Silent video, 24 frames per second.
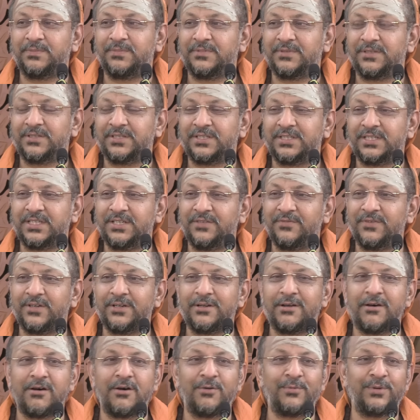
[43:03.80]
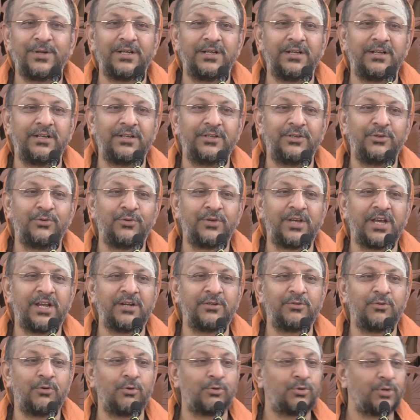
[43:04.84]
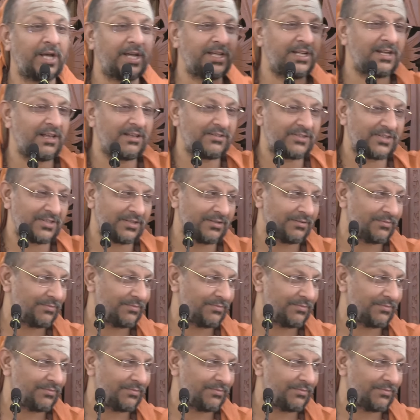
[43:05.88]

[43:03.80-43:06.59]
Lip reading: Shivanama, you can go to Kailas.